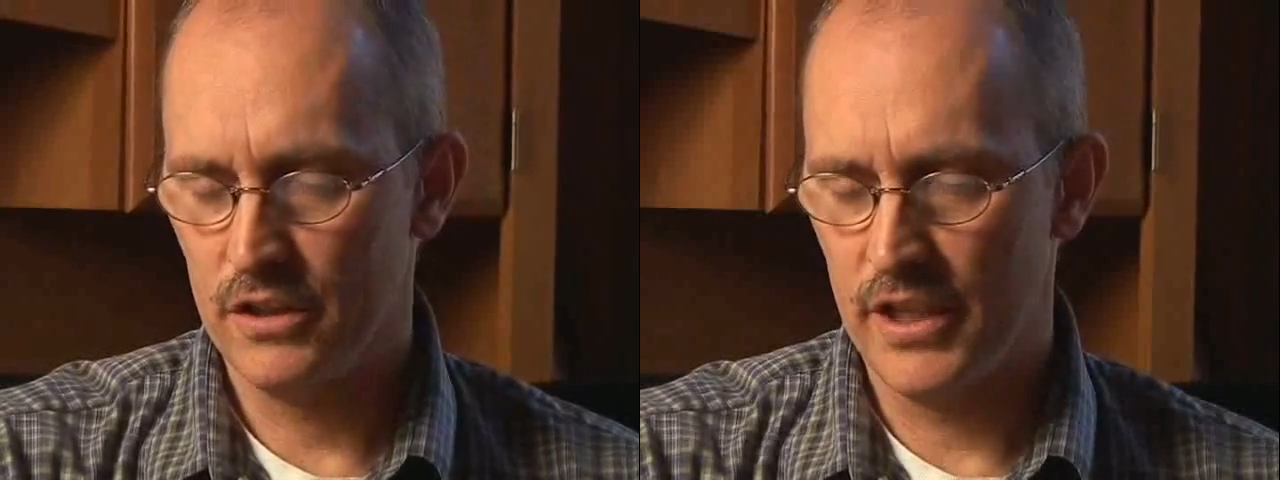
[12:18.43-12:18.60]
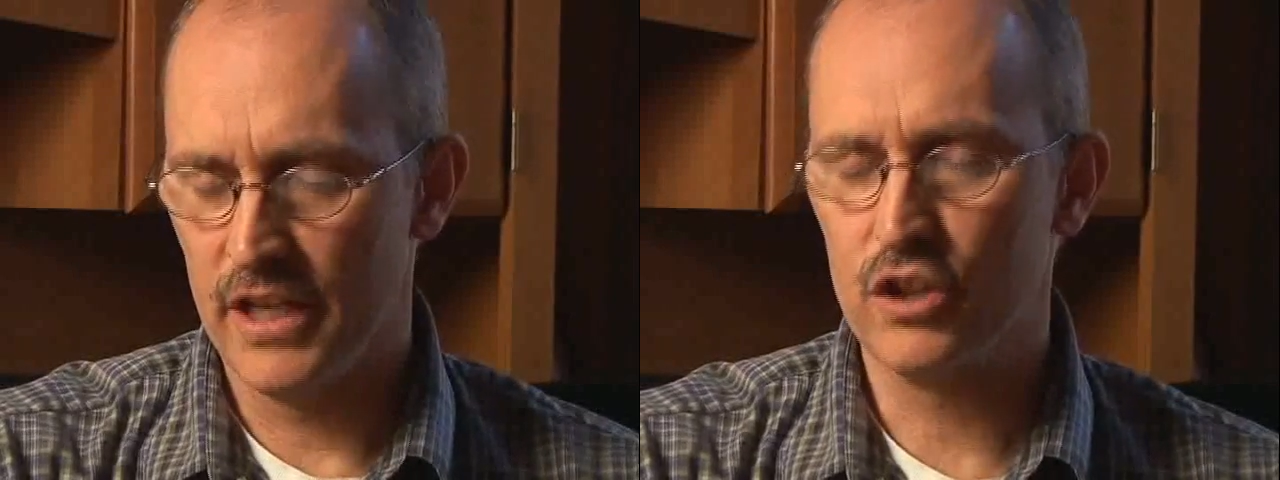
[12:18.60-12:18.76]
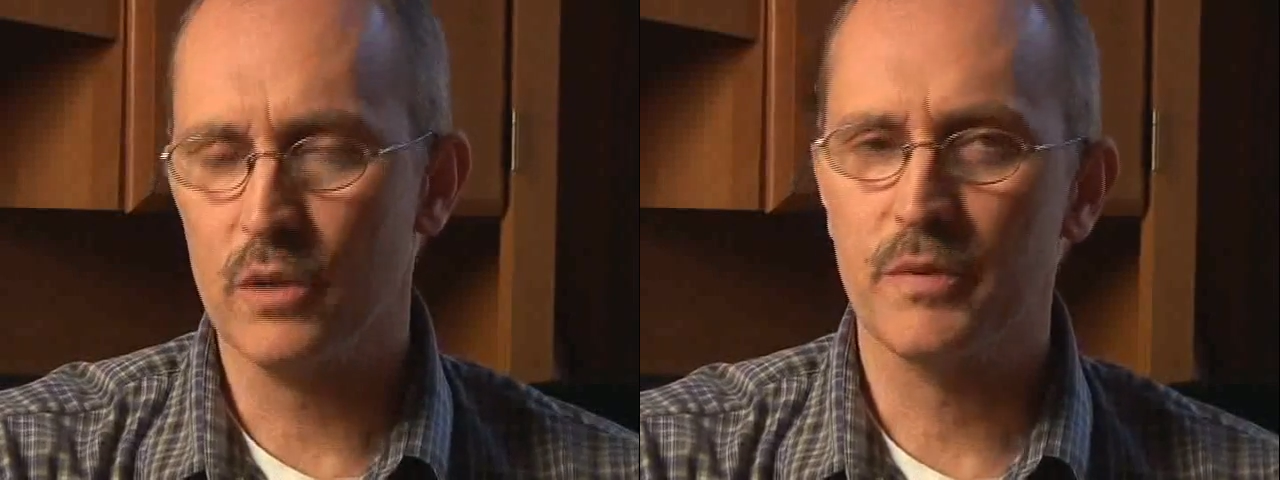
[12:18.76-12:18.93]

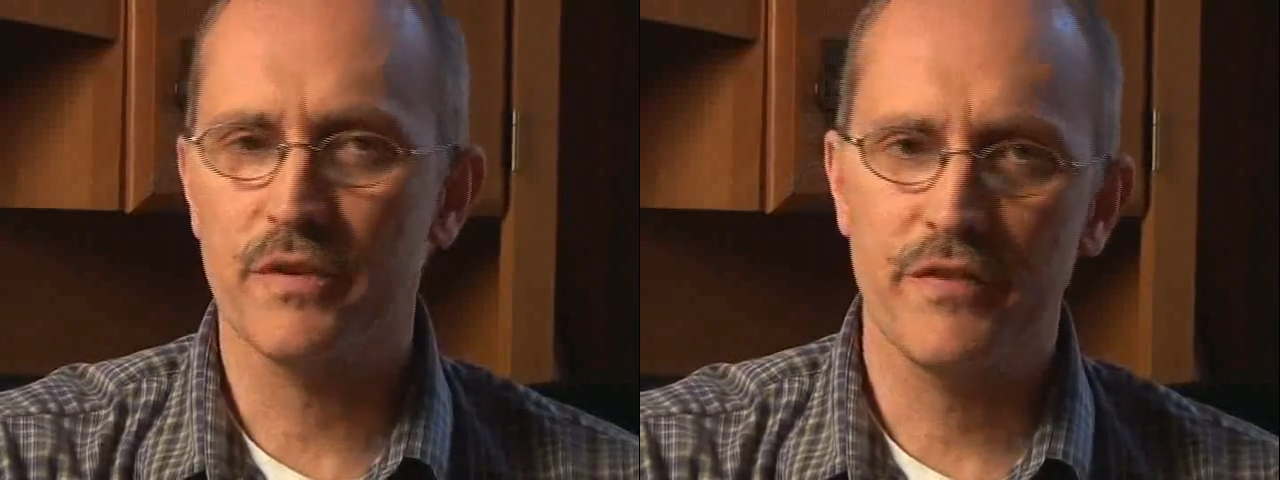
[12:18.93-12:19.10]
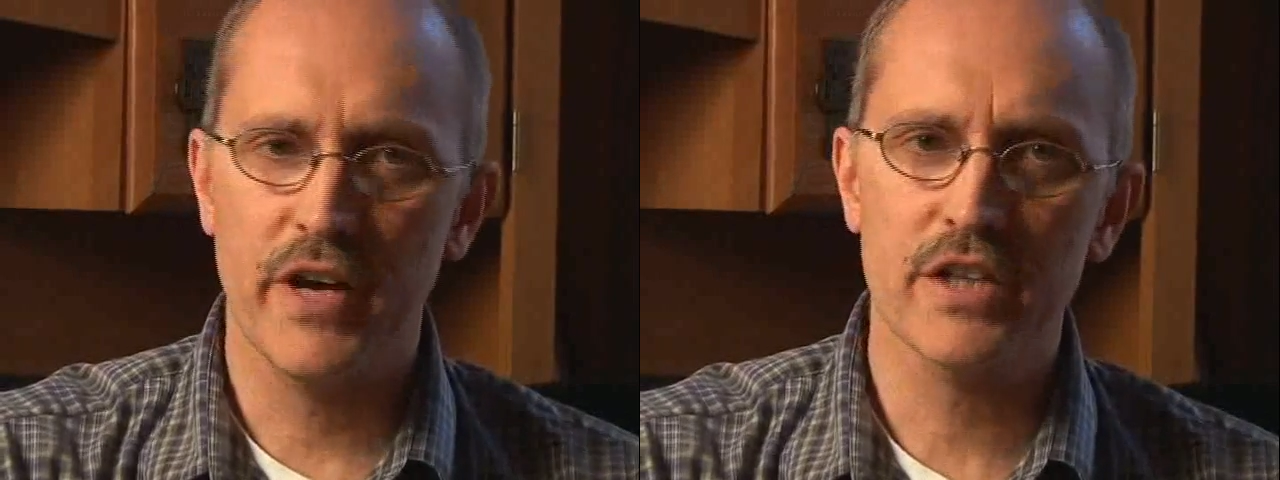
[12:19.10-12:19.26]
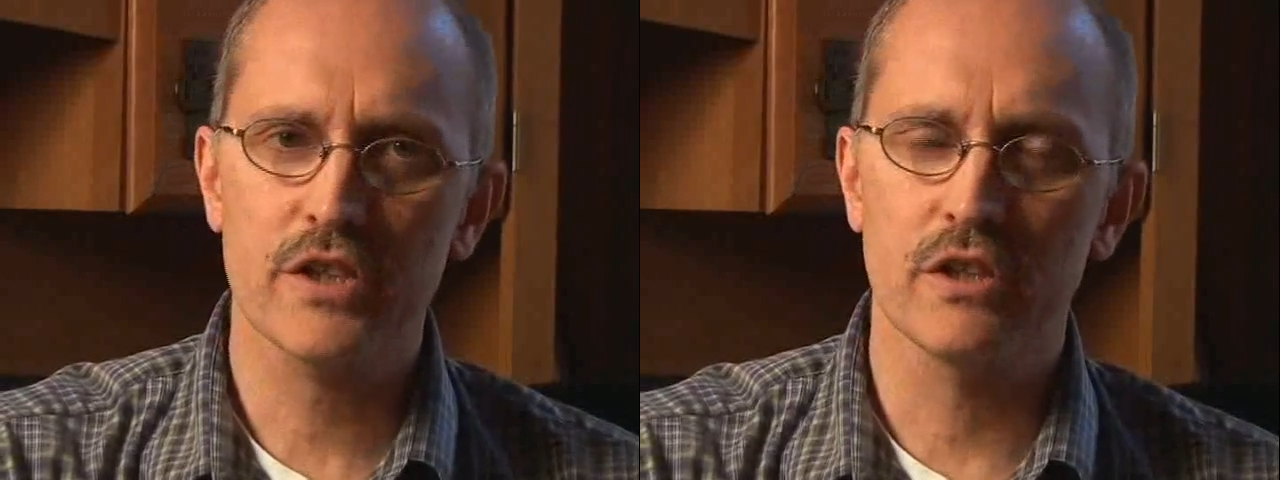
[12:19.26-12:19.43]
dental
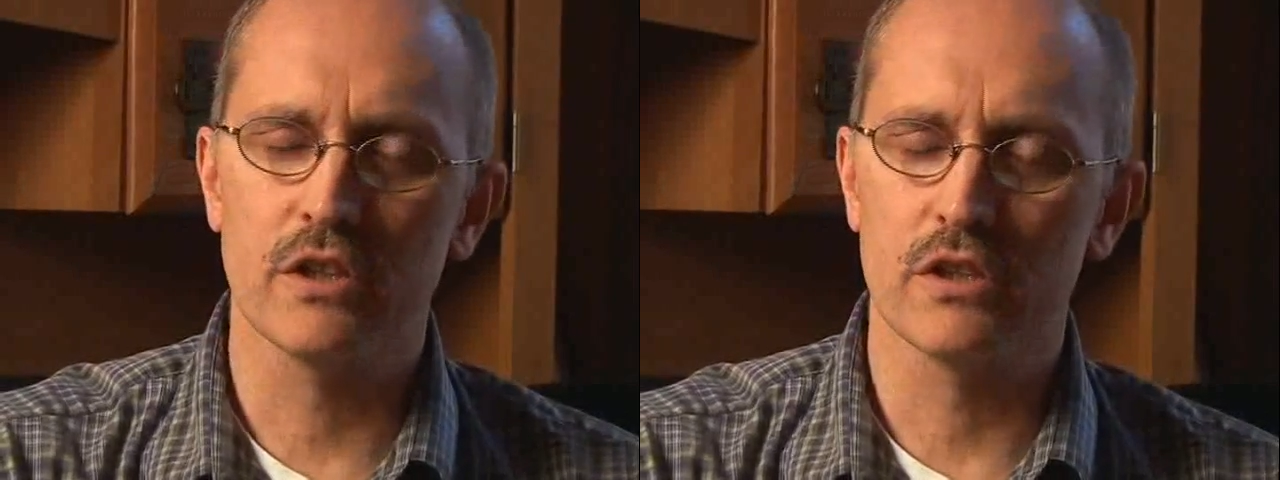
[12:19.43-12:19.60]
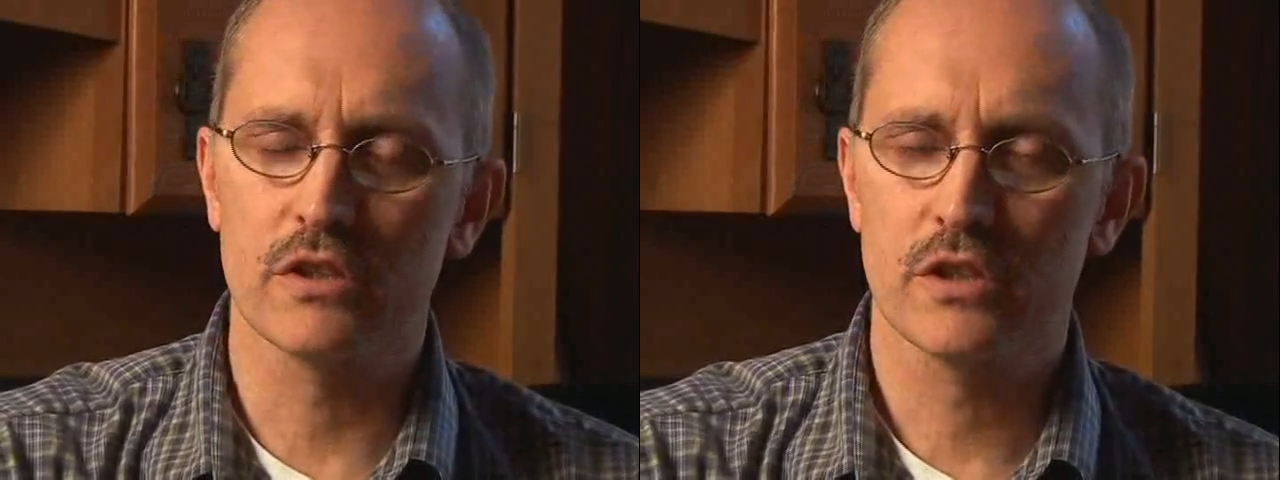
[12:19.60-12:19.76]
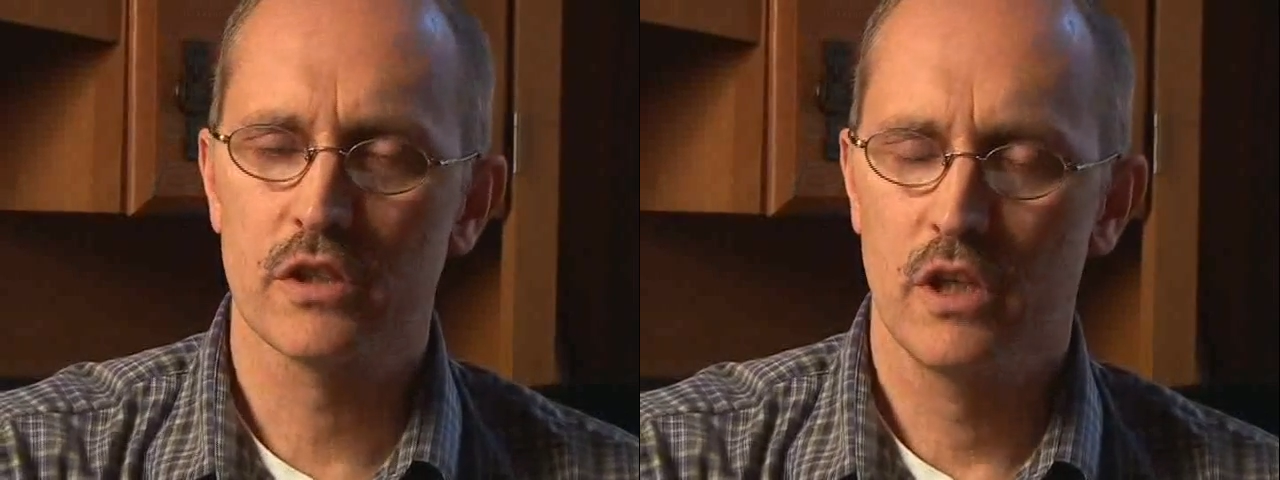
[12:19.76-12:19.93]

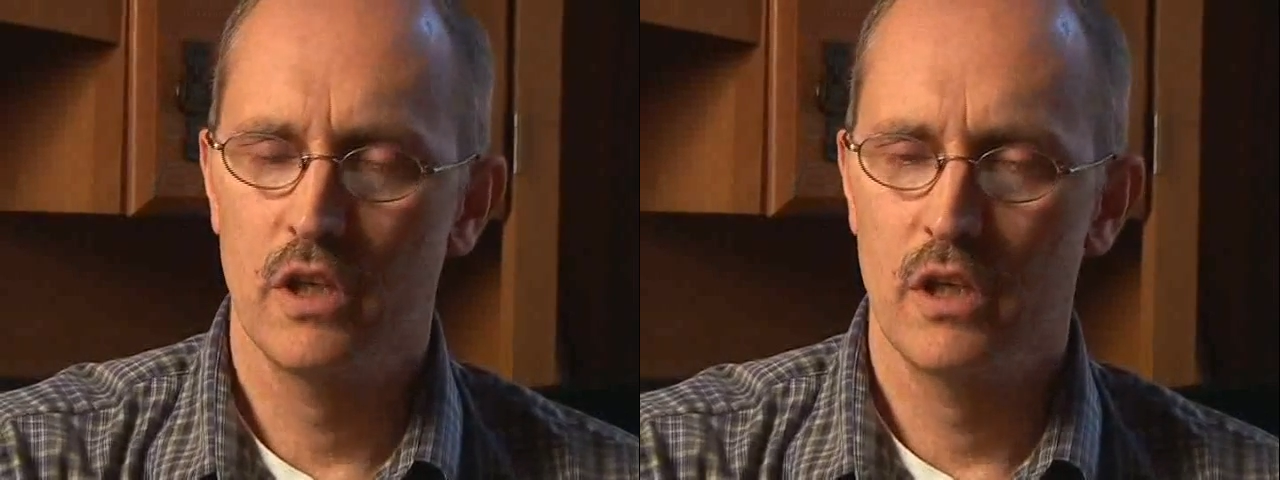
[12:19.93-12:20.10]
professionals,